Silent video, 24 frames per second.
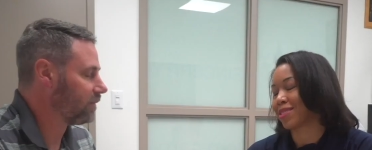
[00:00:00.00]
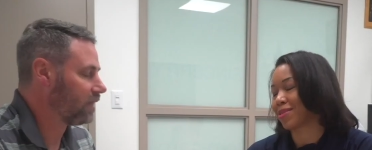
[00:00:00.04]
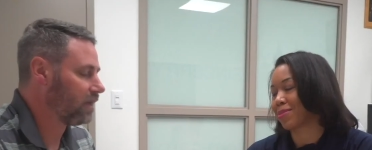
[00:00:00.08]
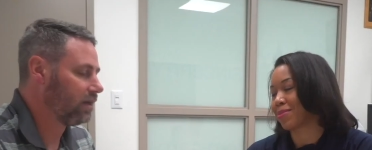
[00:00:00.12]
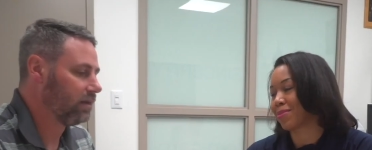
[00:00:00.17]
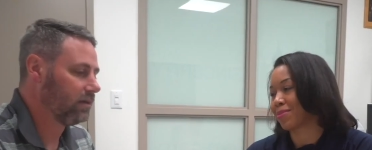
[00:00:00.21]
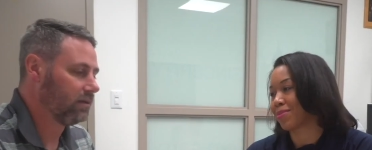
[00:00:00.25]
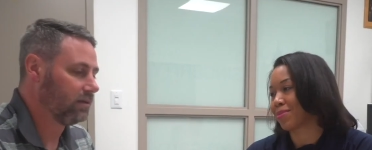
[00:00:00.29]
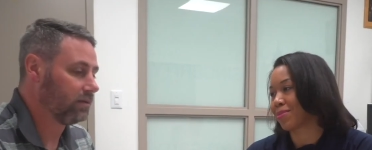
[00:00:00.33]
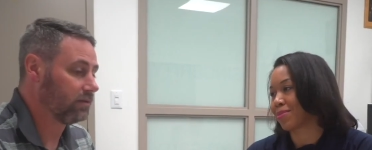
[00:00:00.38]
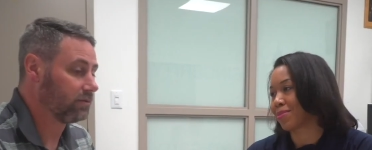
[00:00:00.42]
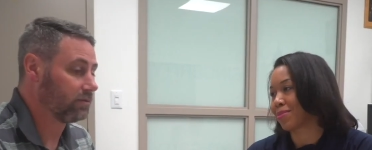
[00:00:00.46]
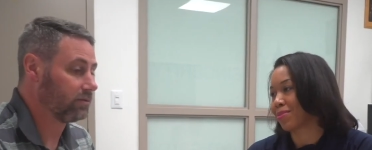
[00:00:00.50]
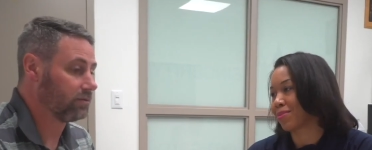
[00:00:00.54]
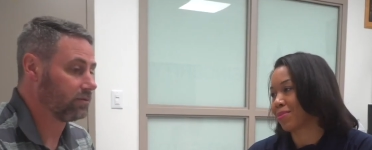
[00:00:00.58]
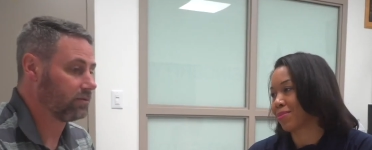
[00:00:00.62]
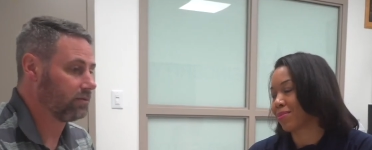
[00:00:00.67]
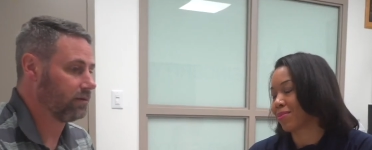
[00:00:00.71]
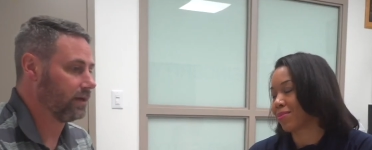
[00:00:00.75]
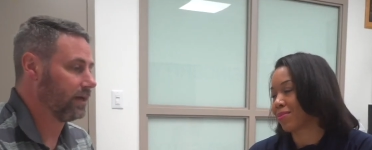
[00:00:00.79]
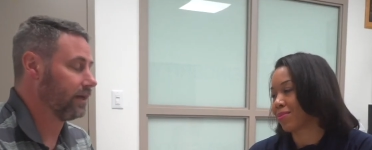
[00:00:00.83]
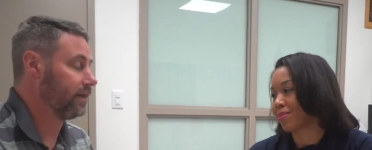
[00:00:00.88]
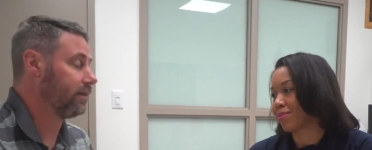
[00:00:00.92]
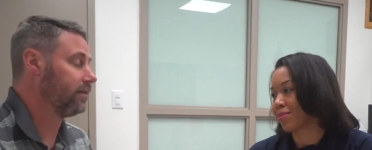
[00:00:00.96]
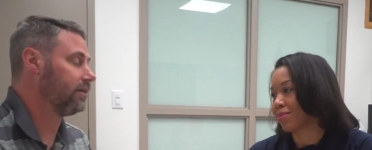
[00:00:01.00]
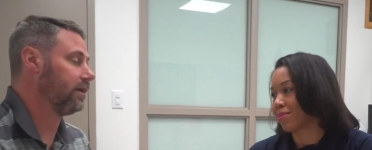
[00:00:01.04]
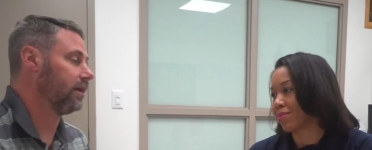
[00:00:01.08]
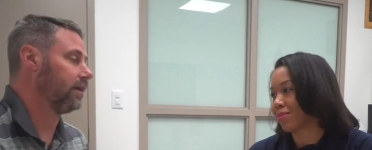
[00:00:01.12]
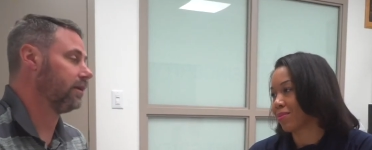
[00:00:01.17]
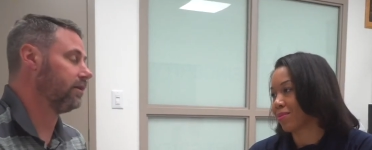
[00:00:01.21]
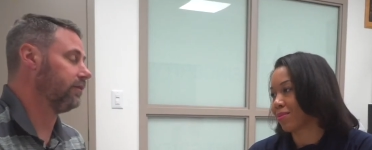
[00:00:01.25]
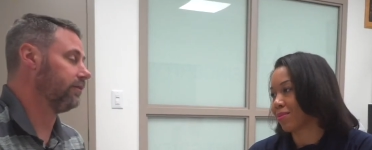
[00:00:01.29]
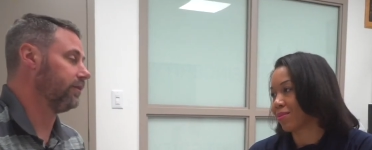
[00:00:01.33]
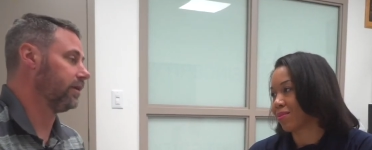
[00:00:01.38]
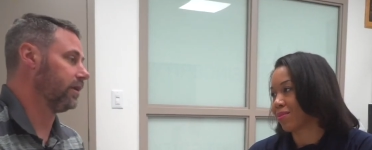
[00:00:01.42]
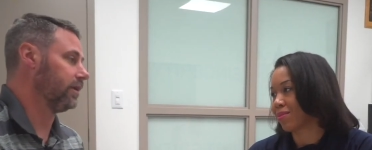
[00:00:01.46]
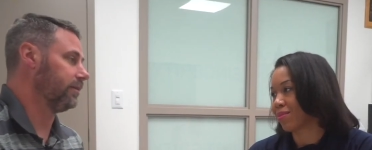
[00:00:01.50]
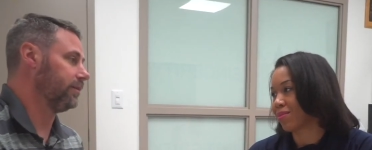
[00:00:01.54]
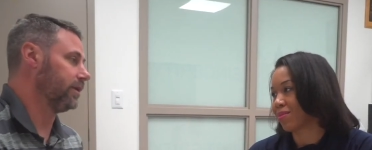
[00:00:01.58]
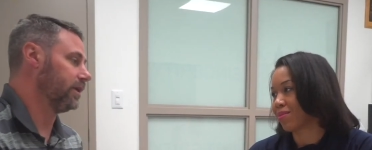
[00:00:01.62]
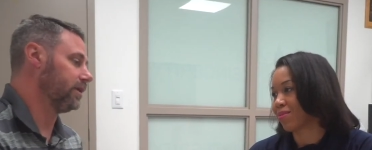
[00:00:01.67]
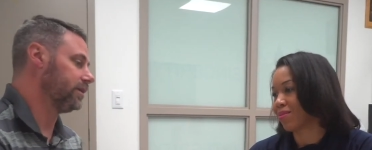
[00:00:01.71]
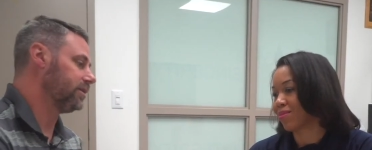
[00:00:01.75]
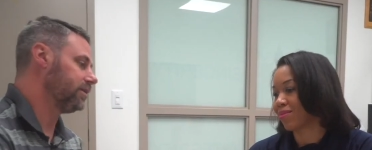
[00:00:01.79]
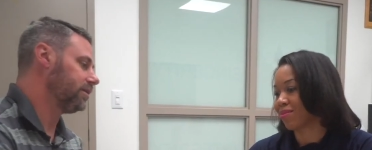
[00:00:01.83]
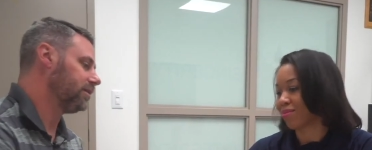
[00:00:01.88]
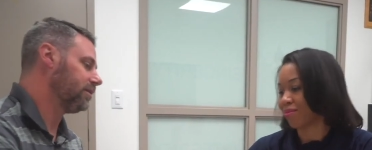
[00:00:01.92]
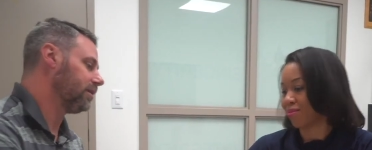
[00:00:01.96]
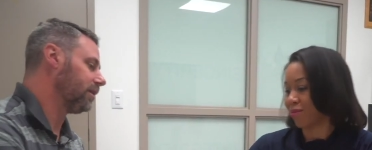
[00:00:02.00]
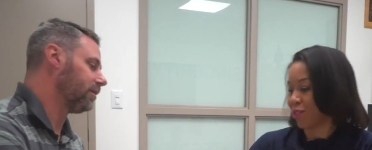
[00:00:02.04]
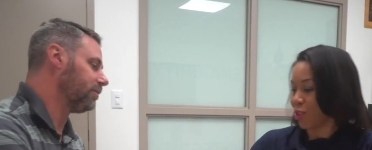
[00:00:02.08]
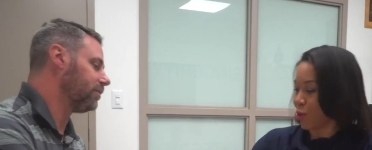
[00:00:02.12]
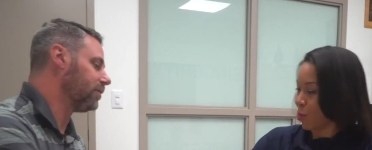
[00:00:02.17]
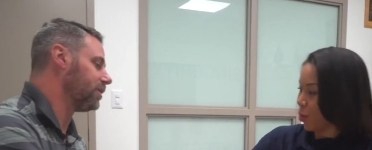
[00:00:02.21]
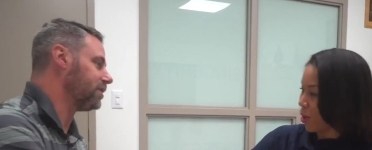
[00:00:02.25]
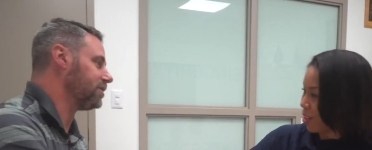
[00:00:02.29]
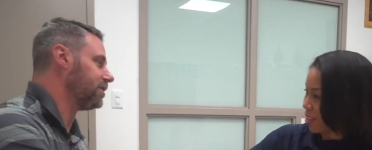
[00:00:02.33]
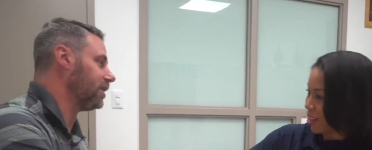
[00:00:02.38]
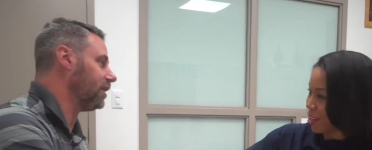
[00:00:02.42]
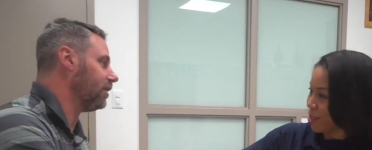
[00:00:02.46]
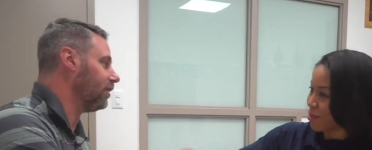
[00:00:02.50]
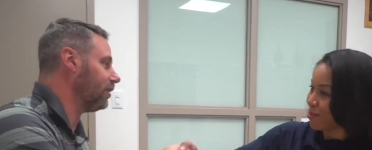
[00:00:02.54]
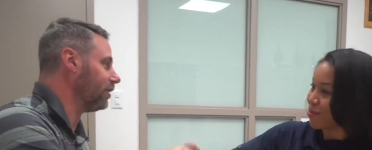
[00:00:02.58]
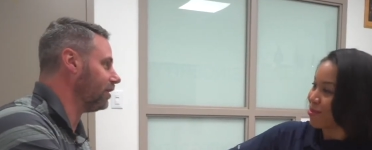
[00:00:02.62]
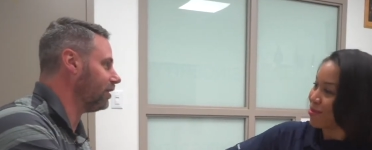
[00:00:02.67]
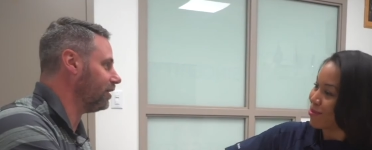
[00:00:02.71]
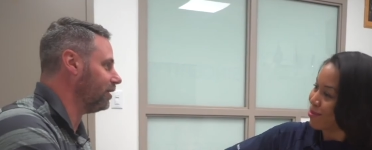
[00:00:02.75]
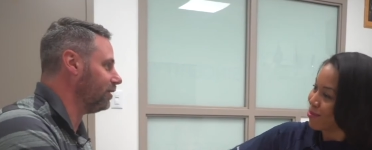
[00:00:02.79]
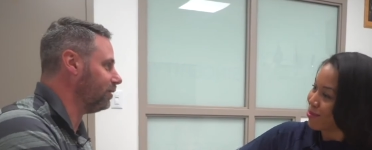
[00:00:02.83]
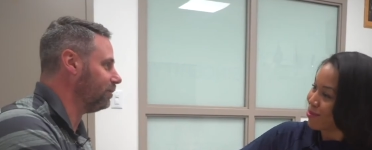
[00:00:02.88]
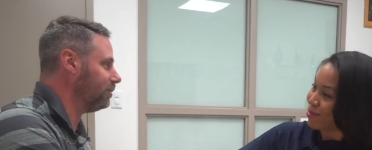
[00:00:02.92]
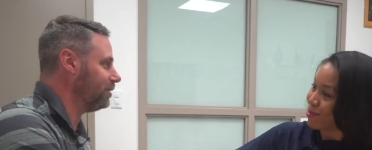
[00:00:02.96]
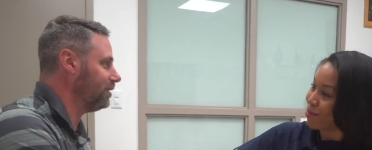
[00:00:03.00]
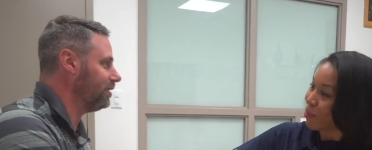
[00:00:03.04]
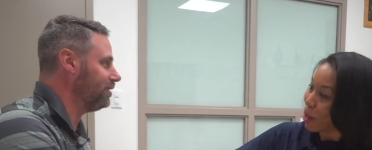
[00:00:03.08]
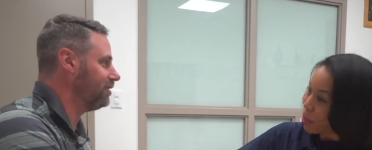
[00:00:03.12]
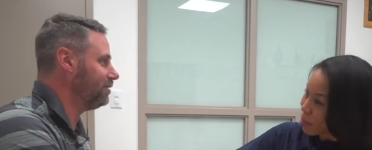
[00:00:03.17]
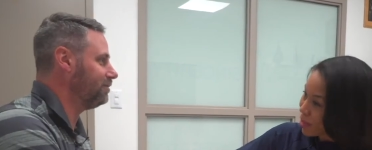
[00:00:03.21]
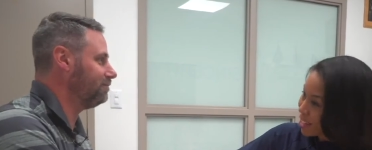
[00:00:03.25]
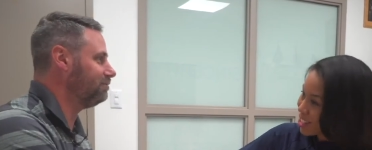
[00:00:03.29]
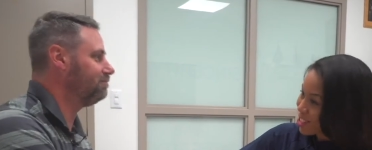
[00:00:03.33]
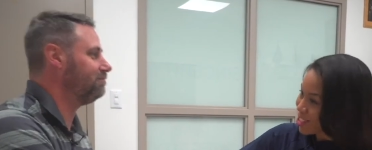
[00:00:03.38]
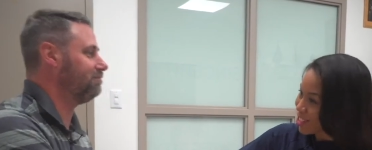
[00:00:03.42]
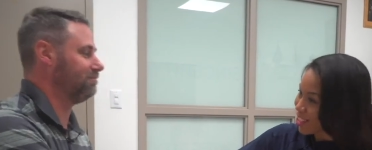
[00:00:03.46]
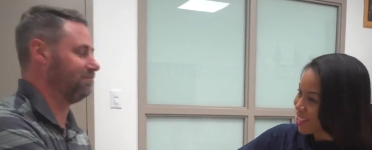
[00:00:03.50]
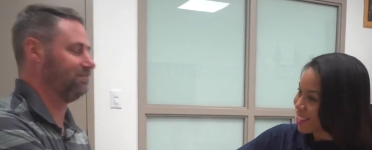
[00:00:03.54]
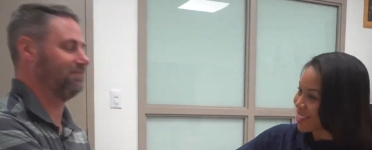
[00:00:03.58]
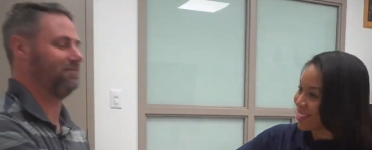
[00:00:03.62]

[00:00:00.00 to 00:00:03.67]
Speaker 1: This is great. Thank you very much. I appreciate all your help. My pleasure.